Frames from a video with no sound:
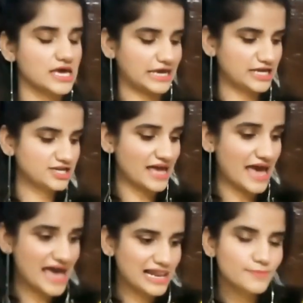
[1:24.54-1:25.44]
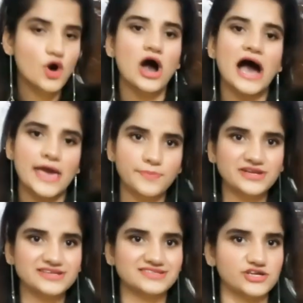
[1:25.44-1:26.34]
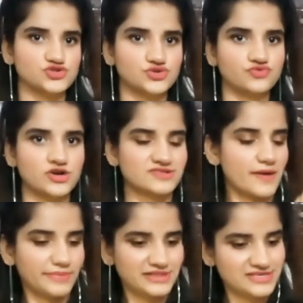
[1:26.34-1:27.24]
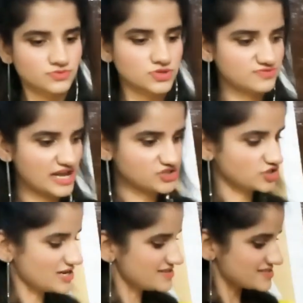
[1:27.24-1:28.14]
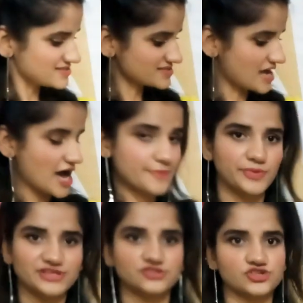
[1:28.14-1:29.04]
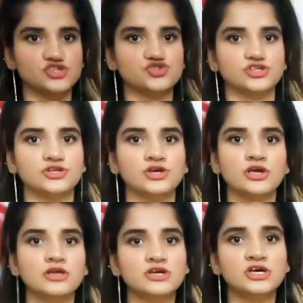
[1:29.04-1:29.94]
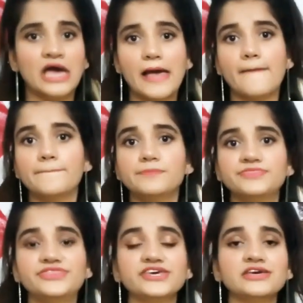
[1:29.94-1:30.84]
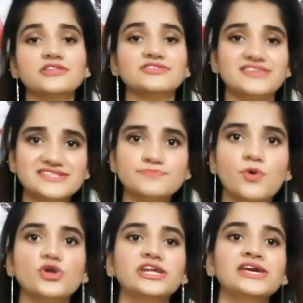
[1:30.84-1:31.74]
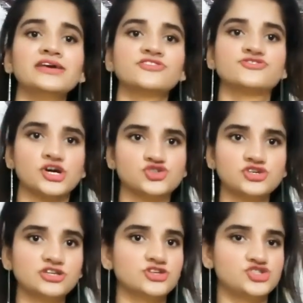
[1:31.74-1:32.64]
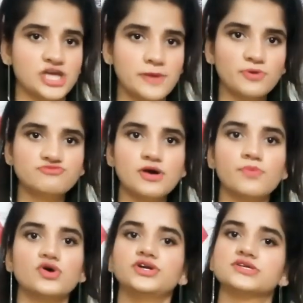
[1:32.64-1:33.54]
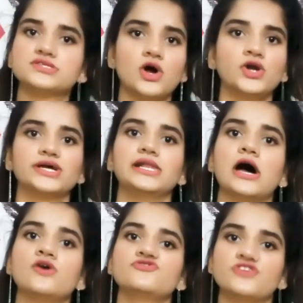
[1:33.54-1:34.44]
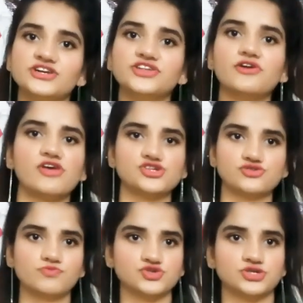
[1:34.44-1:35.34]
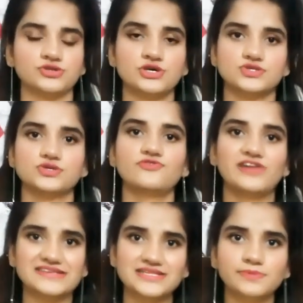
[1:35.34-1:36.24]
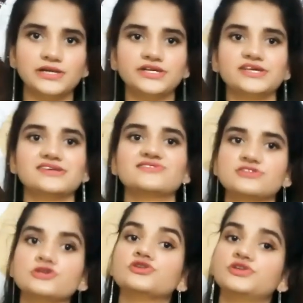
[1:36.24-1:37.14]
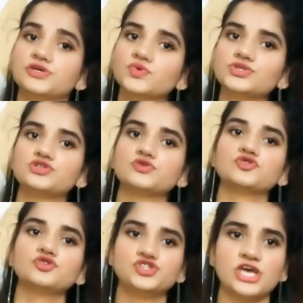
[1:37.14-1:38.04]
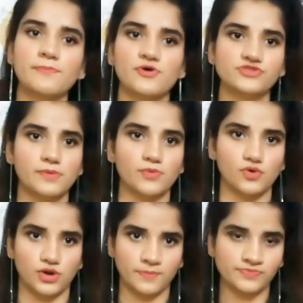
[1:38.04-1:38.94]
in elbow hyperextension, for example this was flexion and this is hyperextension, this bony structure, the shape of the bone does not allow further range of motion. So flexibility is reduced due to shape of the bone.